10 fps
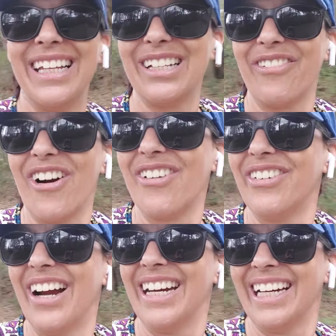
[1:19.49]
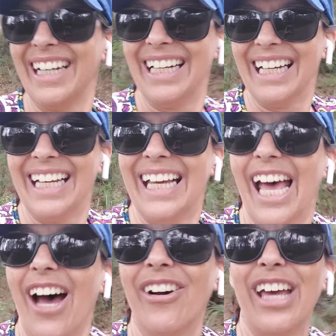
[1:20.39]
there's a farm around
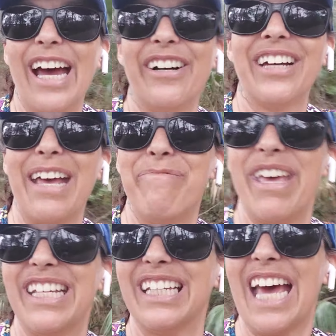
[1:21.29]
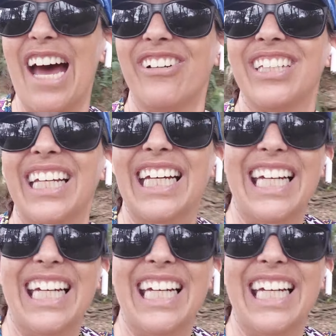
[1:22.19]
here. Oh yeah, okay, pigs and cows.